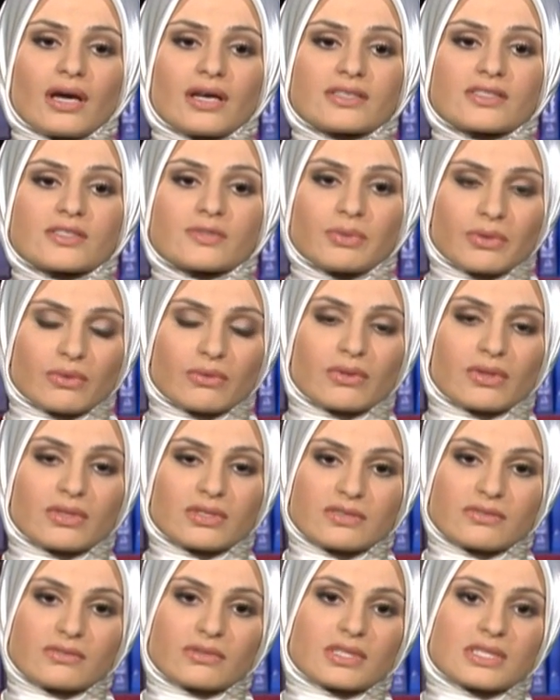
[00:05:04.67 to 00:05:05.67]
spew
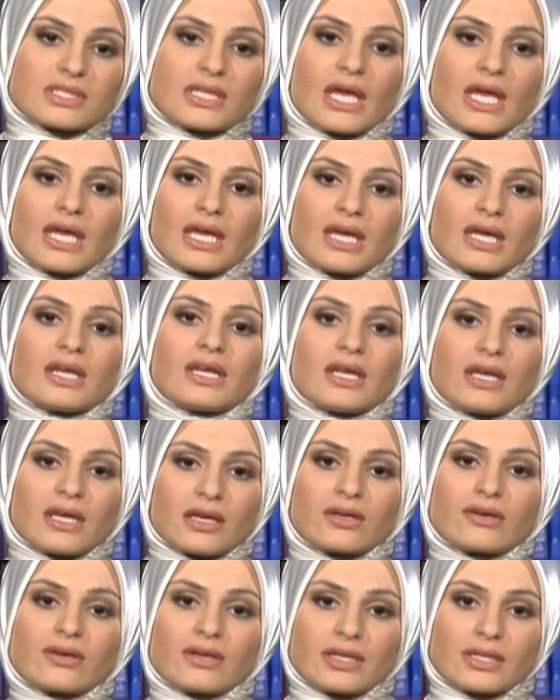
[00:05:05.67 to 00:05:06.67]
this hate and
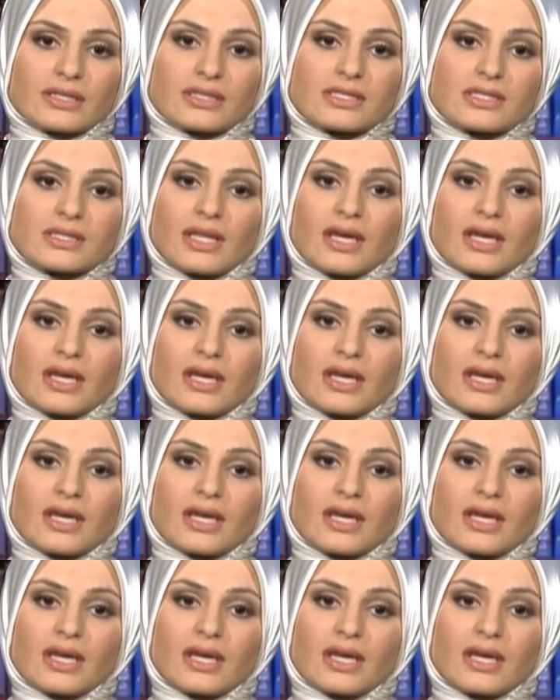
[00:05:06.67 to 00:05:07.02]
ignorance,